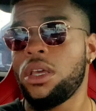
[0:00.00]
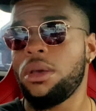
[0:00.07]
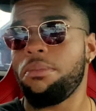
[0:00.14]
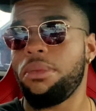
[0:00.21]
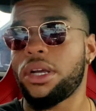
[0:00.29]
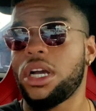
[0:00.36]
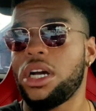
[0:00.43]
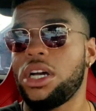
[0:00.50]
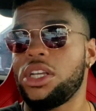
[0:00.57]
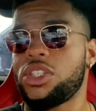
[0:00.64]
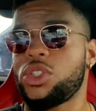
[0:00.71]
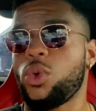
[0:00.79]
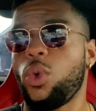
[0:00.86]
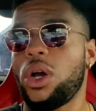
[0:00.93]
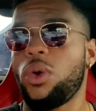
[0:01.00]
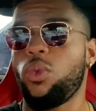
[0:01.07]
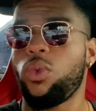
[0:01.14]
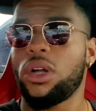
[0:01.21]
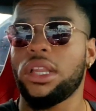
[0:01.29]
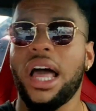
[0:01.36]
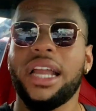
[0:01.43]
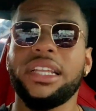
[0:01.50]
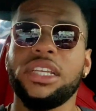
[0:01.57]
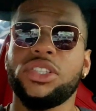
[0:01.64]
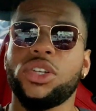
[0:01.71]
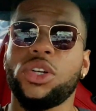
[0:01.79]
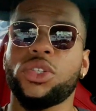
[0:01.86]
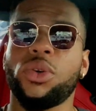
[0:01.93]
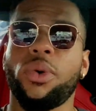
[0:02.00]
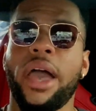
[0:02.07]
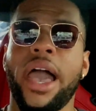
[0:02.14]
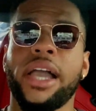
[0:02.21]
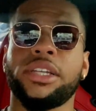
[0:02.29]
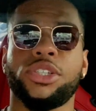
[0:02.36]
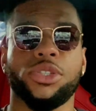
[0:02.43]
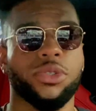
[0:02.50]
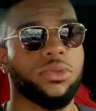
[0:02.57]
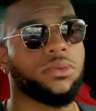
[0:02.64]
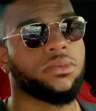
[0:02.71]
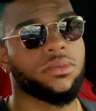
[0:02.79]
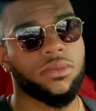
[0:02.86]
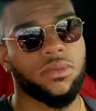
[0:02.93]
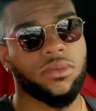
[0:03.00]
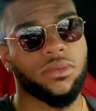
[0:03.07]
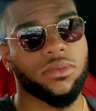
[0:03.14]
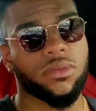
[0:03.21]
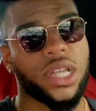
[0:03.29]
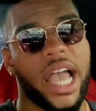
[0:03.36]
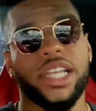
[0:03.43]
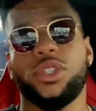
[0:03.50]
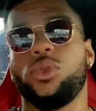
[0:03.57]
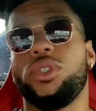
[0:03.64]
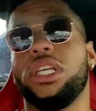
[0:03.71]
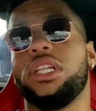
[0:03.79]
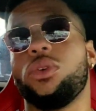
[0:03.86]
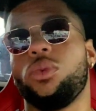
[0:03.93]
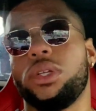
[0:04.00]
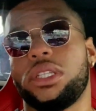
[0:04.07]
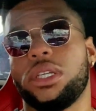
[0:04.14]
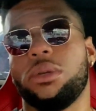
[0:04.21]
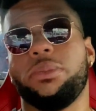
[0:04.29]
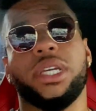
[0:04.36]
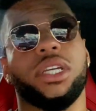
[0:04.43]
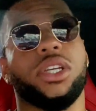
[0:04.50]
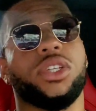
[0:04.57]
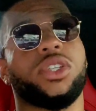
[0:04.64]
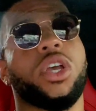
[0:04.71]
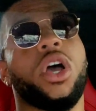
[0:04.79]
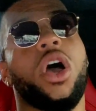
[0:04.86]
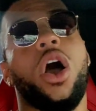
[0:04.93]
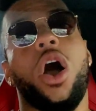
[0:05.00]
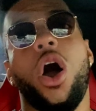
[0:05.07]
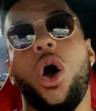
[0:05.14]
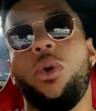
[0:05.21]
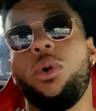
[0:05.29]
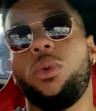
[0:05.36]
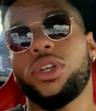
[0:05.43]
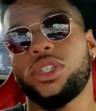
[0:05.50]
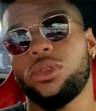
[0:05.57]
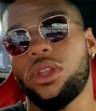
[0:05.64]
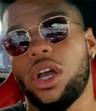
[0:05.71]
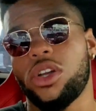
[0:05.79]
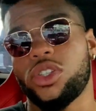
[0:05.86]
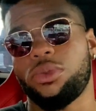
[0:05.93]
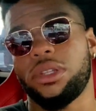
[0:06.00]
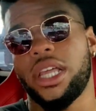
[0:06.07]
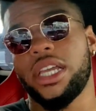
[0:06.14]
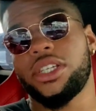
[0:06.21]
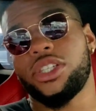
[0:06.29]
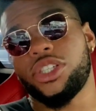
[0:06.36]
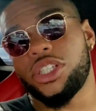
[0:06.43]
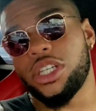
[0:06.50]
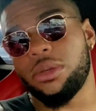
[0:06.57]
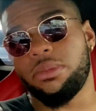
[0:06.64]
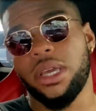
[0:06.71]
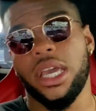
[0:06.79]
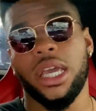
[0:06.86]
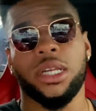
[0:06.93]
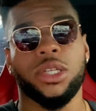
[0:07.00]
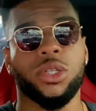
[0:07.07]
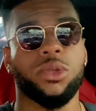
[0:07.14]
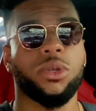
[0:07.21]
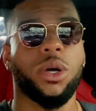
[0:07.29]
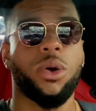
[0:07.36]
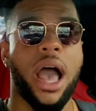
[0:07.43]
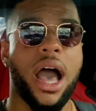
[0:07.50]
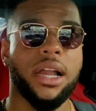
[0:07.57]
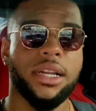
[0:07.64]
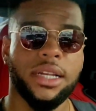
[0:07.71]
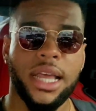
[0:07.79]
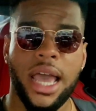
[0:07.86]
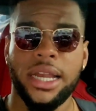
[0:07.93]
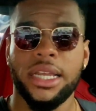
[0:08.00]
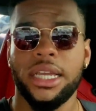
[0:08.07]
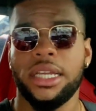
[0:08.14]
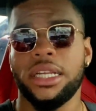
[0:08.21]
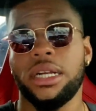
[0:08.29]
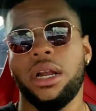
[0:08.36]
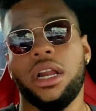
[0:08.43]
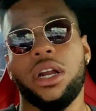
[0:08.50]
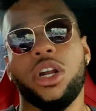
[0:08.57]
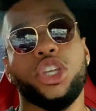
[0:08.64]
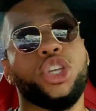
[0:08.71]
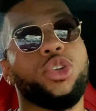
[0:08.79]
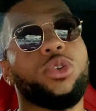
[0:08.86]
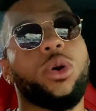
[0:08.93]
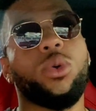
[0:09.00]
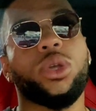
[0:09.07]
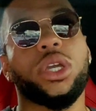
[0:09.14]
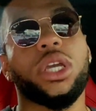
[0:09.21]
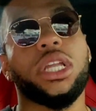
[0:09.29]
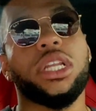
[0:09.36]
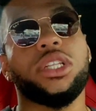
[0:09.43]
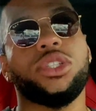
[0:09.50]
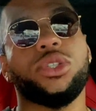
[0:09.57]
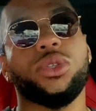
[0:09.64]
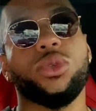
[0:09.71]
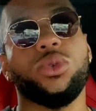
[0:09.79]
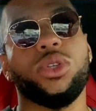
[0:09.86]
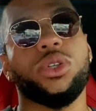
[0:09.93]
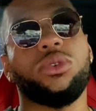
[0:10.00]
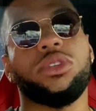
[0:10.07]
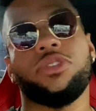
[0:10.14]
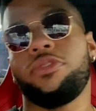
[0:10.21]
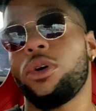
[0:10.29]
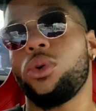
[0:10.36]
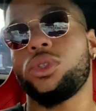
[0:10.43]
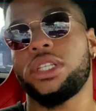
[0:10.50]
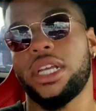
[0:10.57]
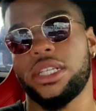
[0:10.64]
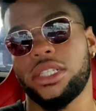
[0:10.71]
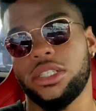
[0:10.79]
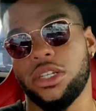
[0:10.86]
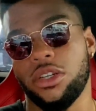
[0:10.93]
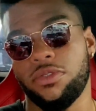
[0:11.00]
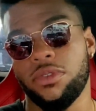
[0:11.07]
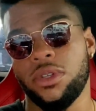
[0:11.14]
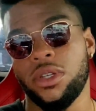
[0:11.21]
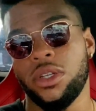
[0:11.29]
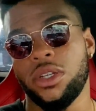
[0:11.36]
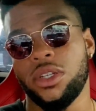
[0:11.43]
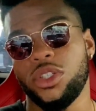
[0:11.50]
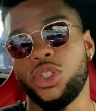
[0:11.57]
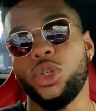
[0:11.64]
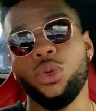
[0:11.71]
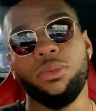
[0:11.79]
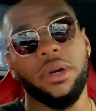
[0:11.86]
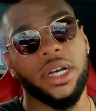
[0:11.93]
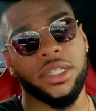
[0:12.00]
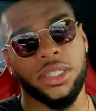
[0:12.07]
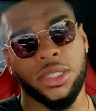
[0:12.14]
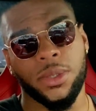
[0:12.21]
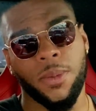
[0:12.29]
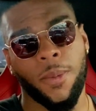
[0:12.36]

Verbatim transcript: Because what a lot of these girls are going to ask you as you're dealing with them is, oh, well, what's your longest relationship? And, you know, how did that end? And all that. You don't divulge that stuff too much.